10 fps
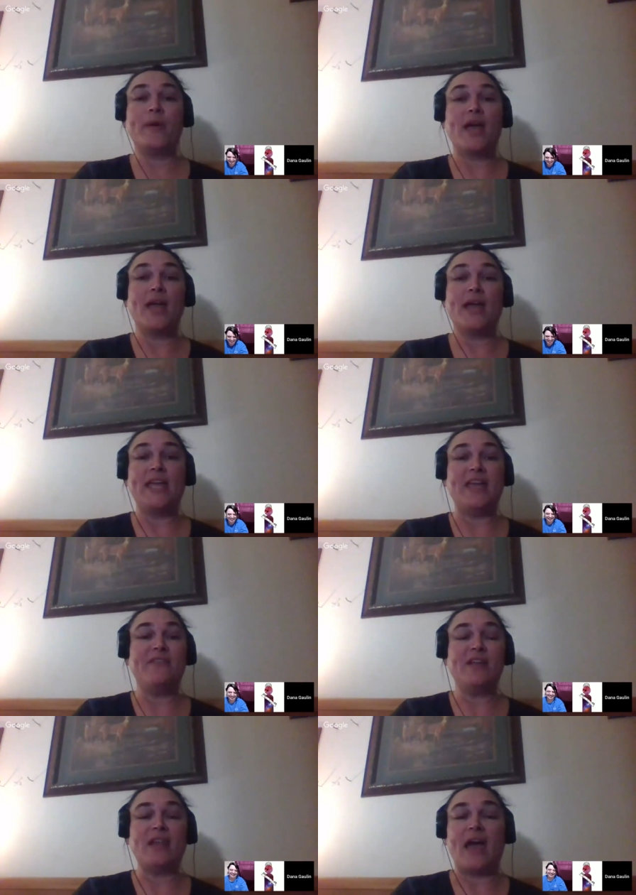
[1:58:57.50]
but
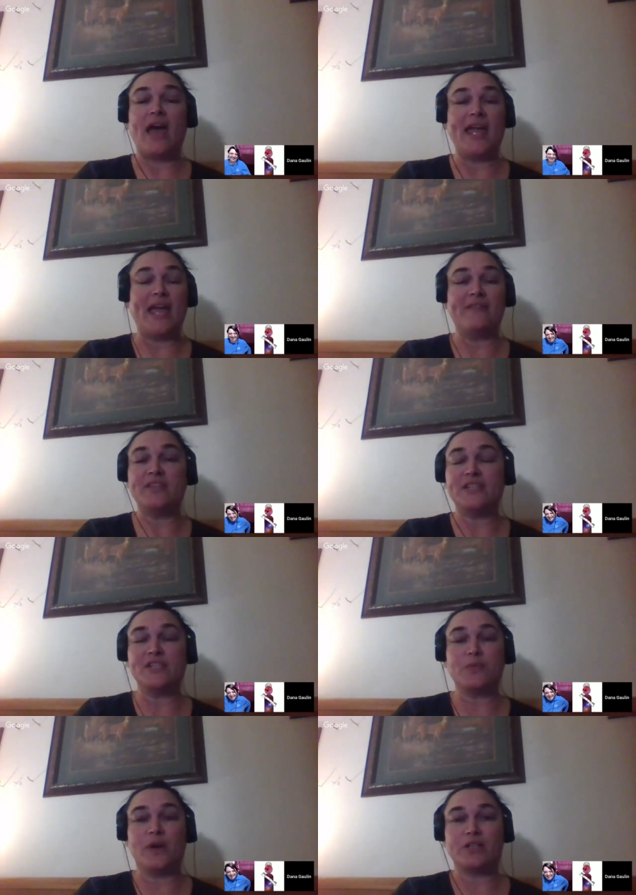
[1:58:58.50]
even I have a
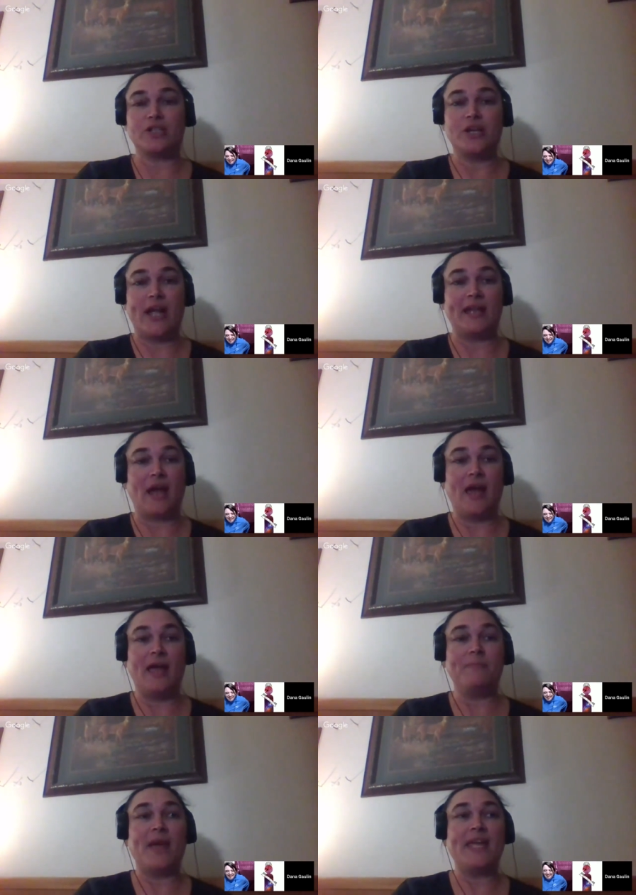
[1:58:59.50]
dishwasher and
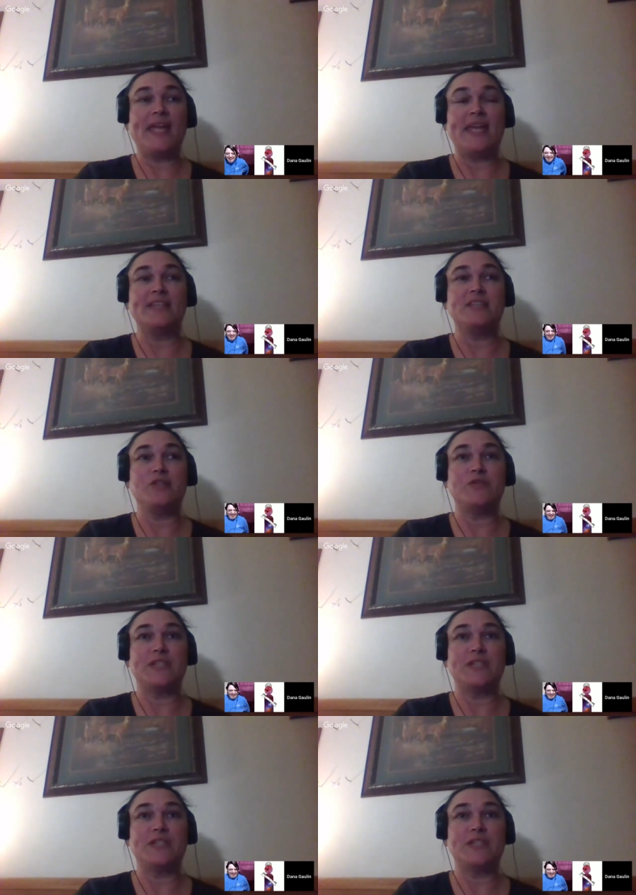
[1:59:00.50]
my kids used